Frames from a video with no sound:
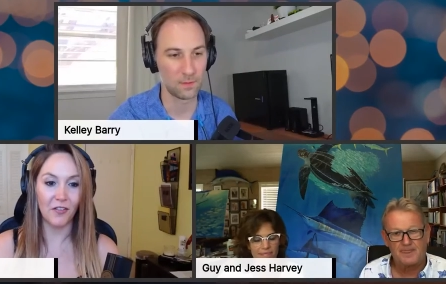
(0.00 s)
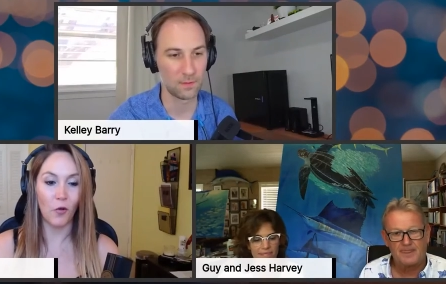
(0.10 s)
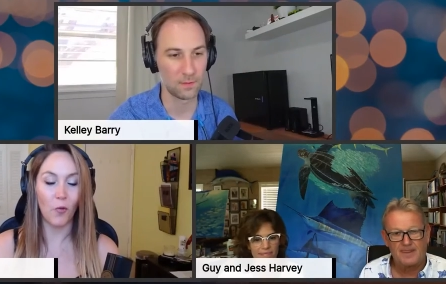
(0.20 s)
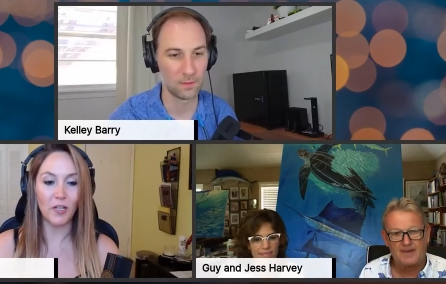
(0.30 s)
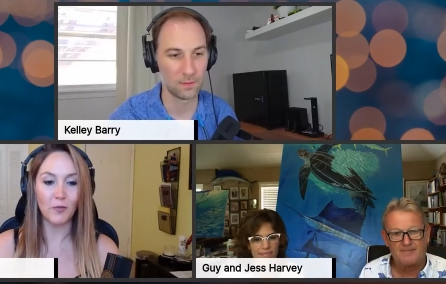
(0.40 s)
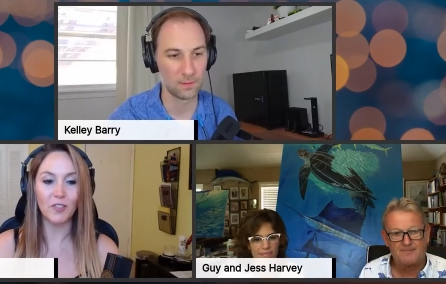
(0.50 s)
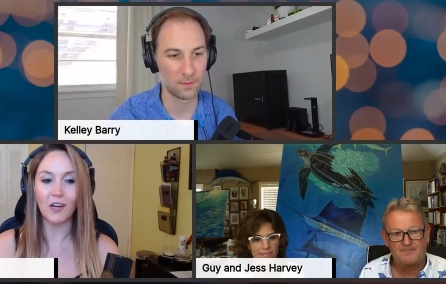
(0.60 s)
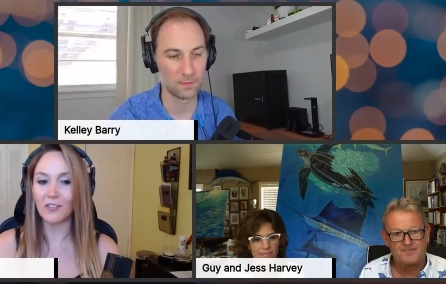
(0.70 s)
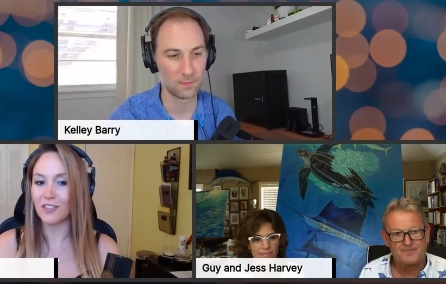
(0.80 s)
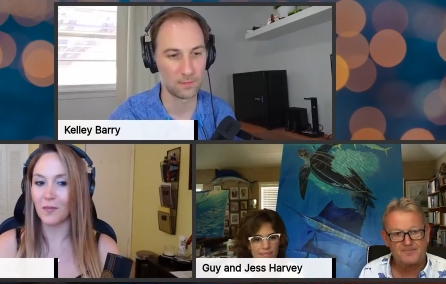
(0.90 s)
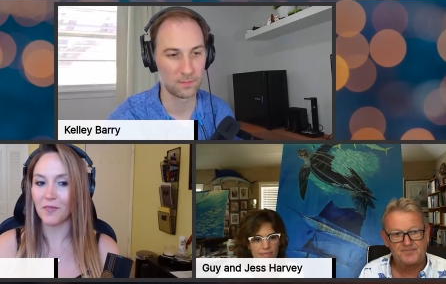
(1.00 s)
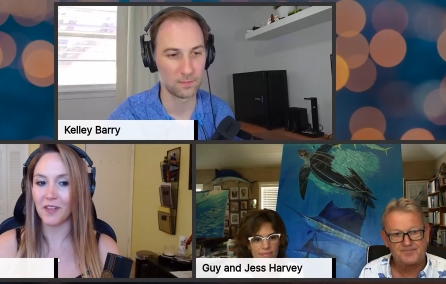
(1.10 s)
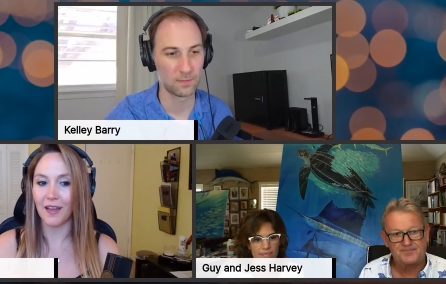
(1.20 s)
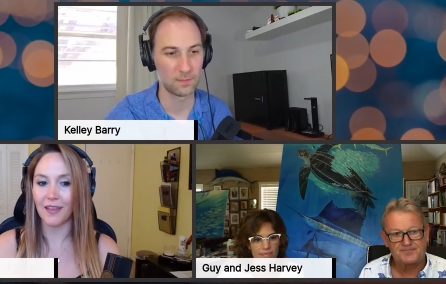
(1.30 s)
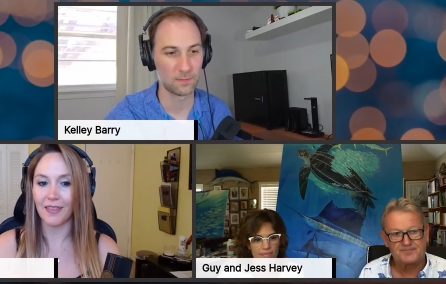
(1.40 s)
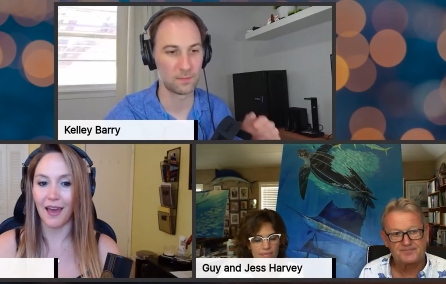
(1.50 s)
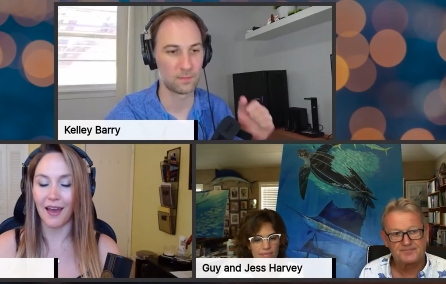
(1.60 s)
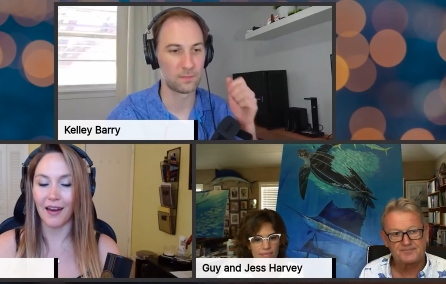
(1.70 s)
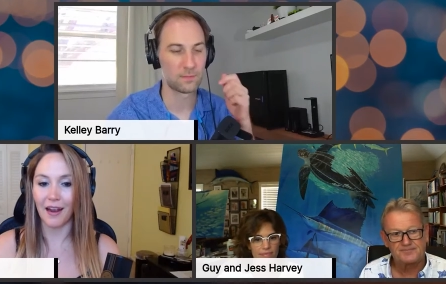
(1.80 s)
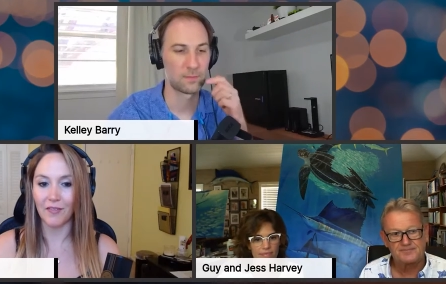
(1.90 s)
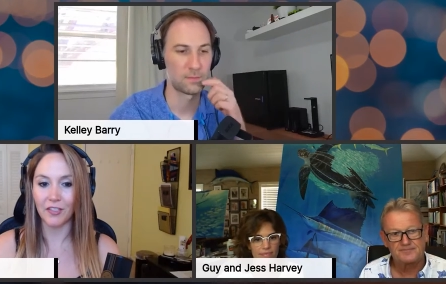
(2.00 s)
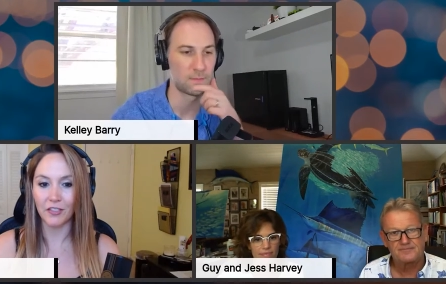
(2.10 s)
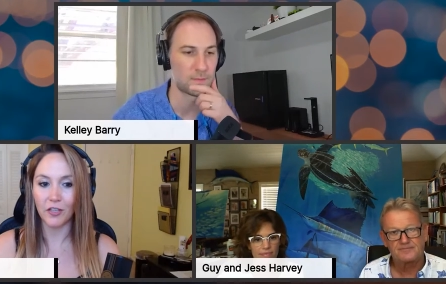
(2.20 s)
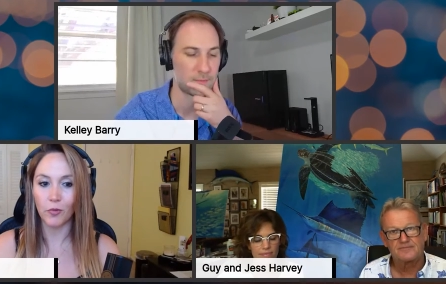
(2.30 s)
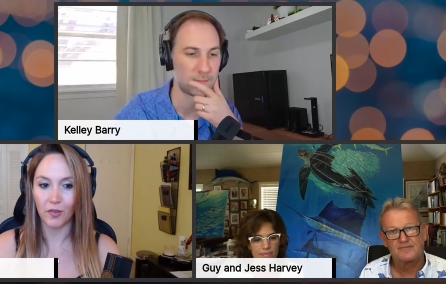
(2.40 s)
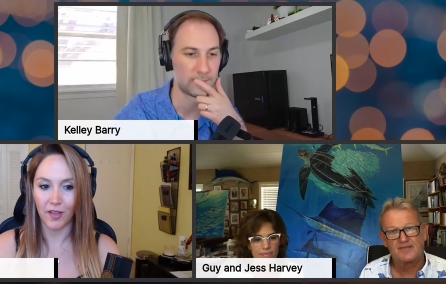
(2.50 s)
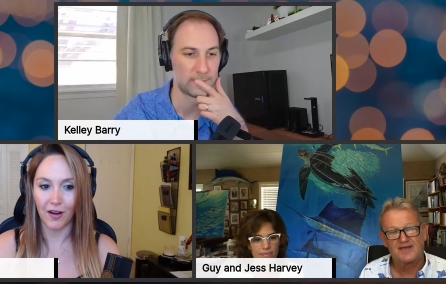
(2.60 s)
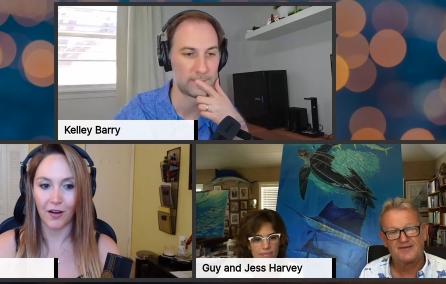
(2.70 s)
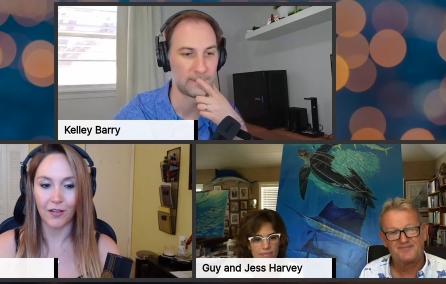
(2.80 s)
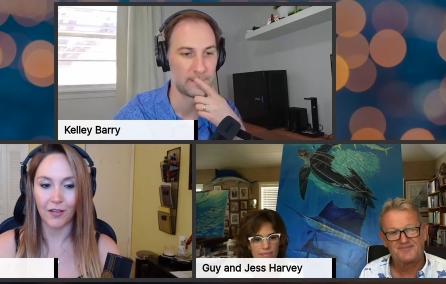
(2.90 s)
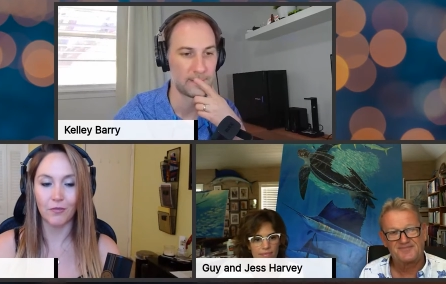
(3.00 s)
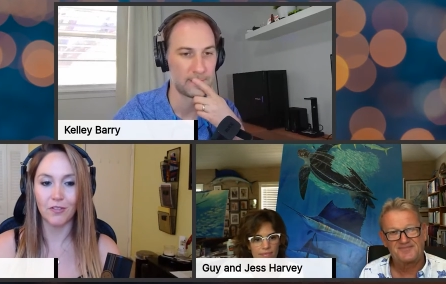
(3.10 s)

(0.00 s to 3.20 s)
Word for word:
Speaker 1: uh, so, when you start something like that, obviously you were there, you